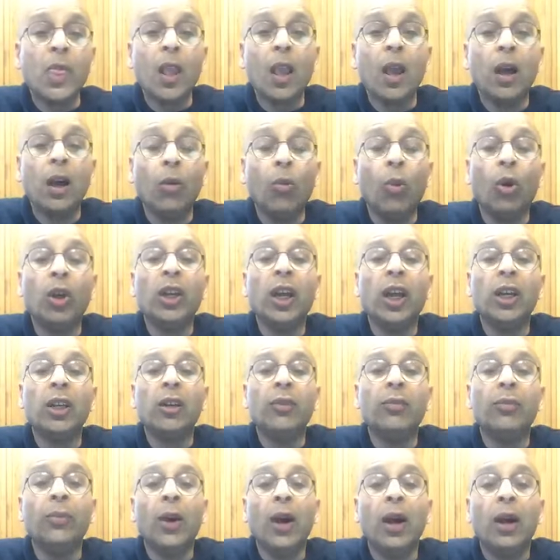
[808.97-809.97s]
what kind
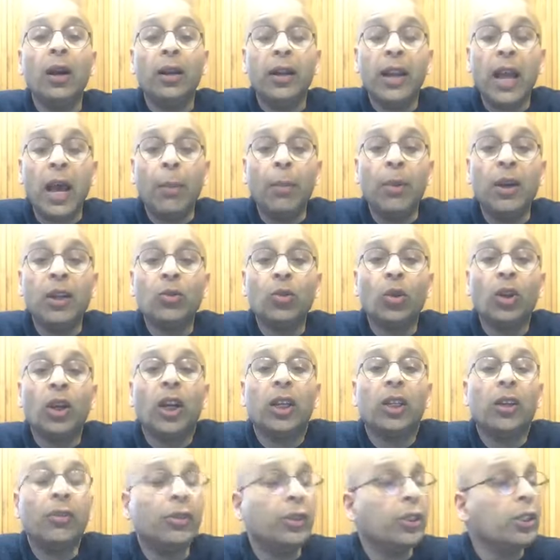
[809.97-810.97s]
of damage, what
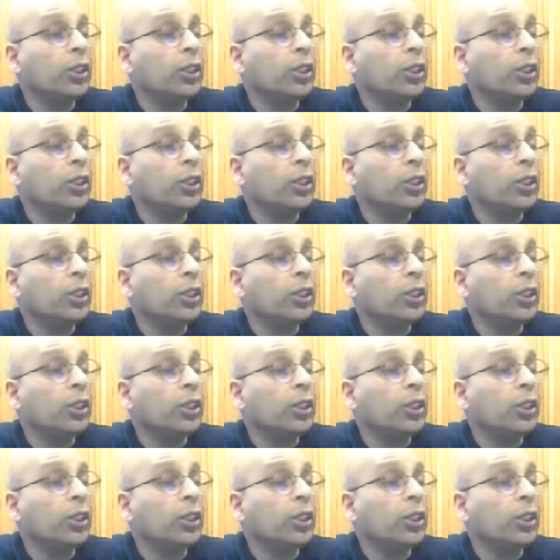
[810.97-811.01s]
kind of